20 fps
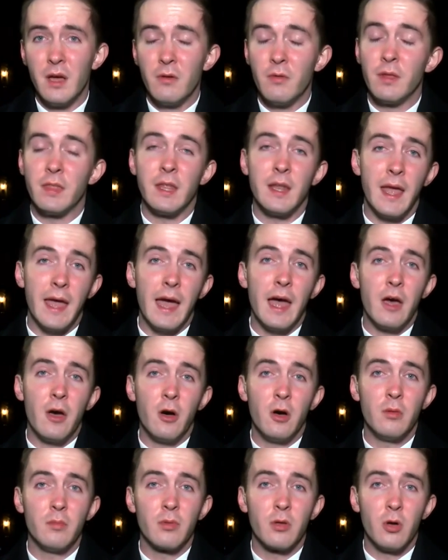with an at
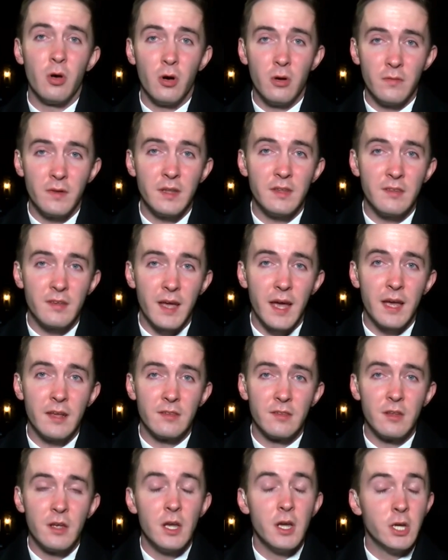home COVID
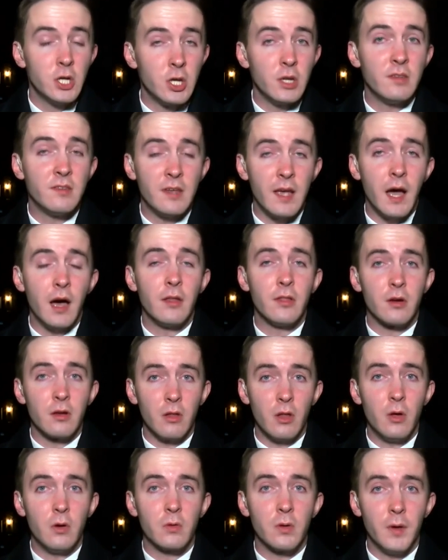test should tell their
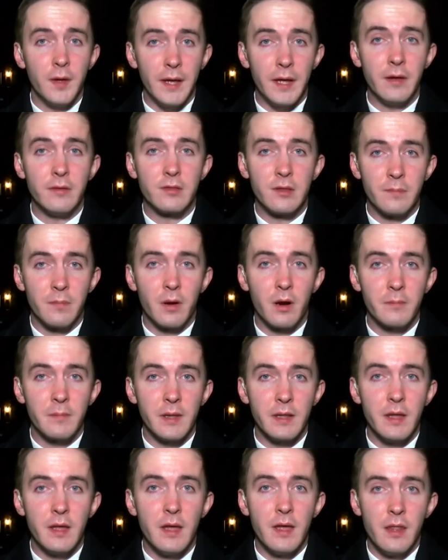local health
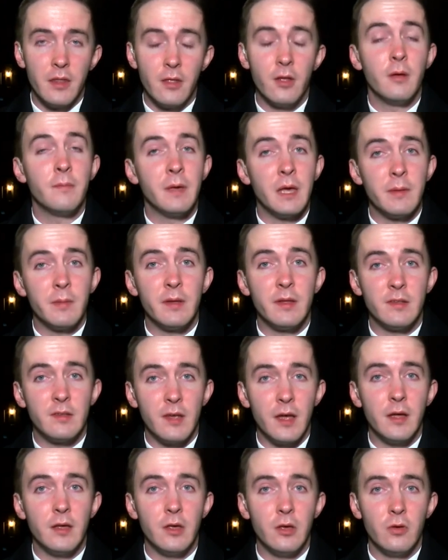department. They'll be able to
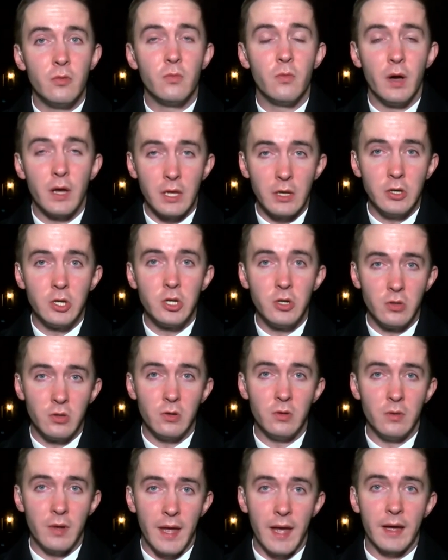tell you what you should
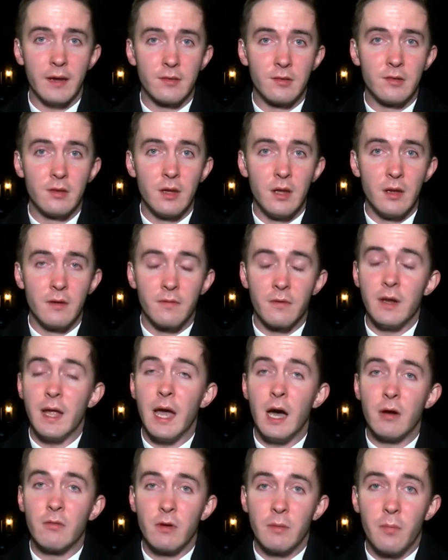do next. For
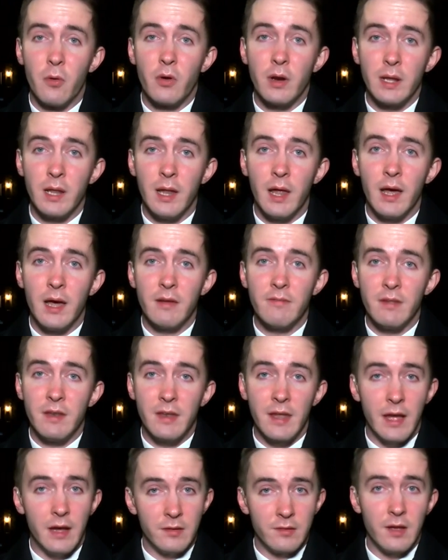now, reporting live
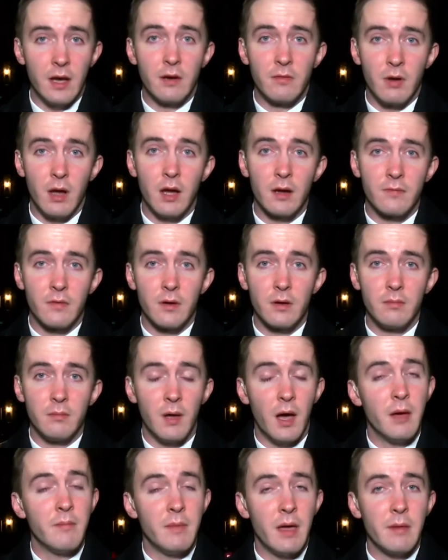in downtown Rockford,
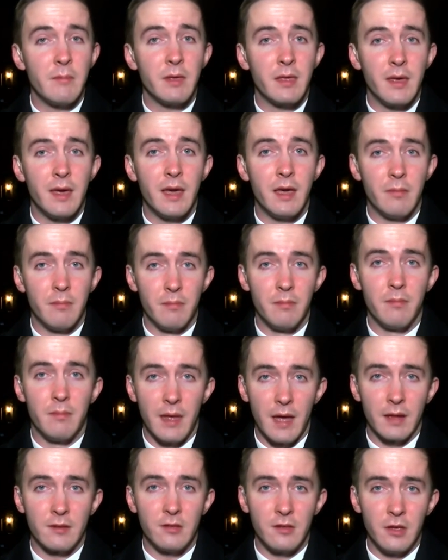I'm Matt McCabe.
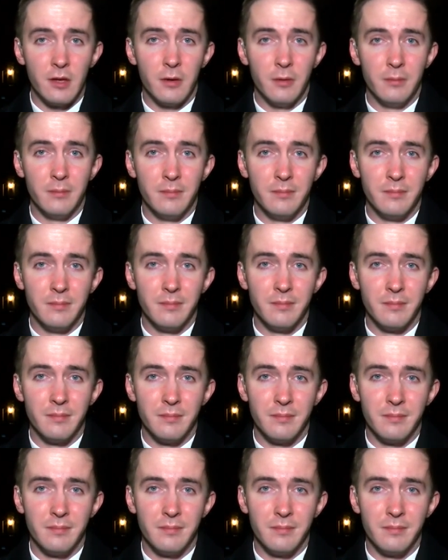Back to you. Thank